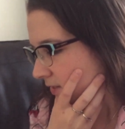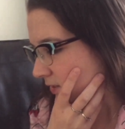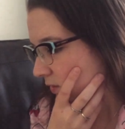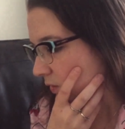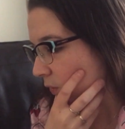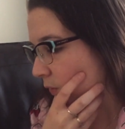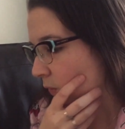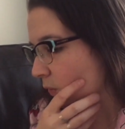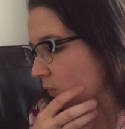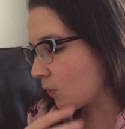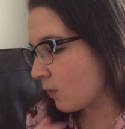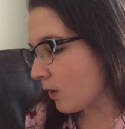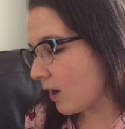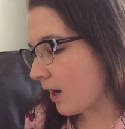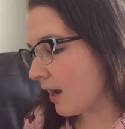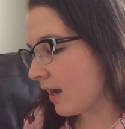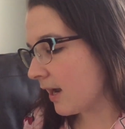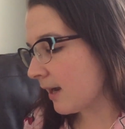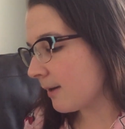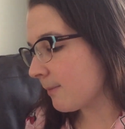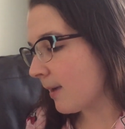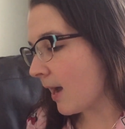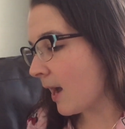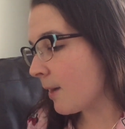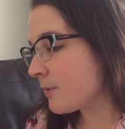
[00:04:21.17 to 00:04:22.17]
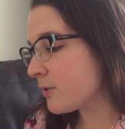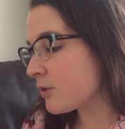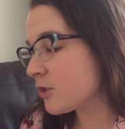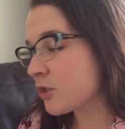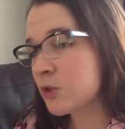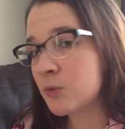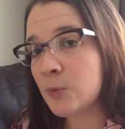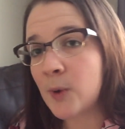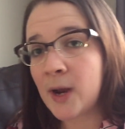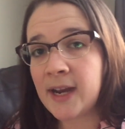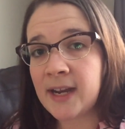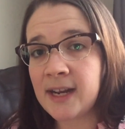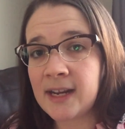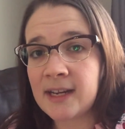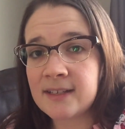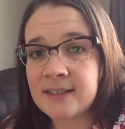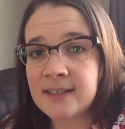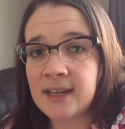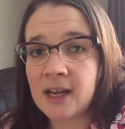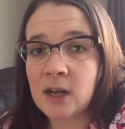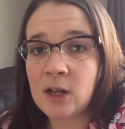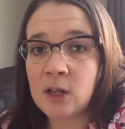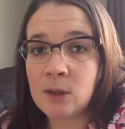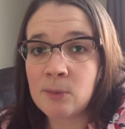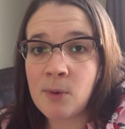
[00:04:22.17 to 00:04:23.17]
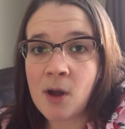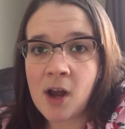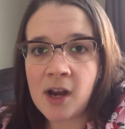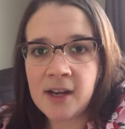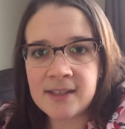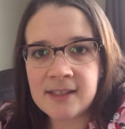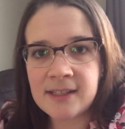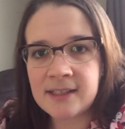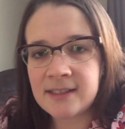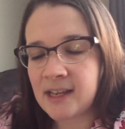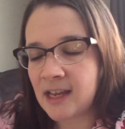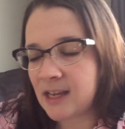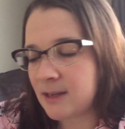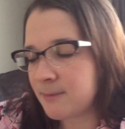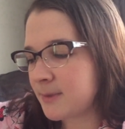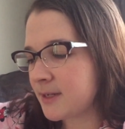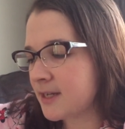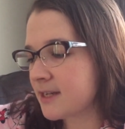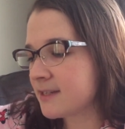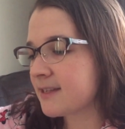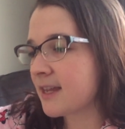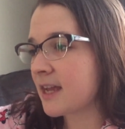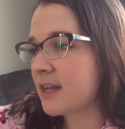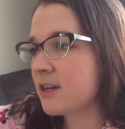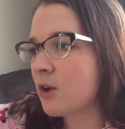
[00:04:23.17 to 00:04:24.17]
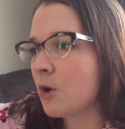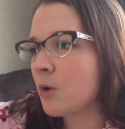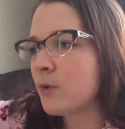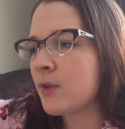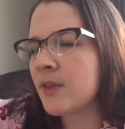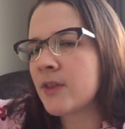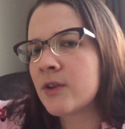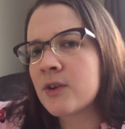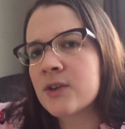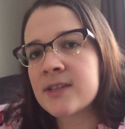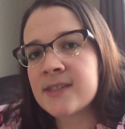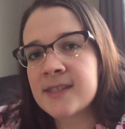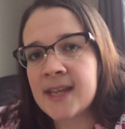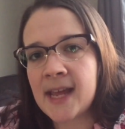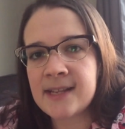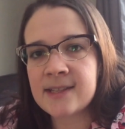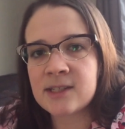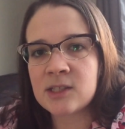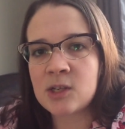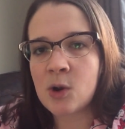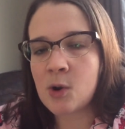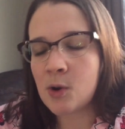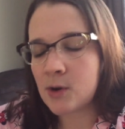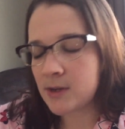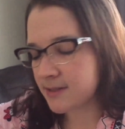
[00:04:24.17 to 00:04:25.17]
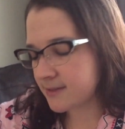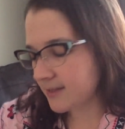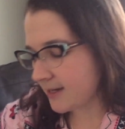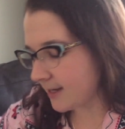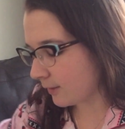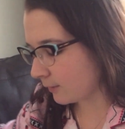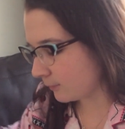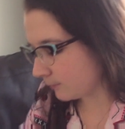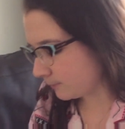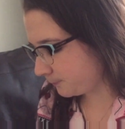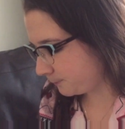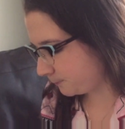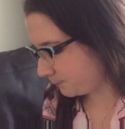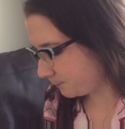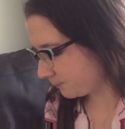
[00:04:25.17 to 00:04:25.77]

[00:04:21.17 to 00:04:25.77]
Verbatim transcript: So um, I was just waiting till Boxing Day because I know that their sets go on sale.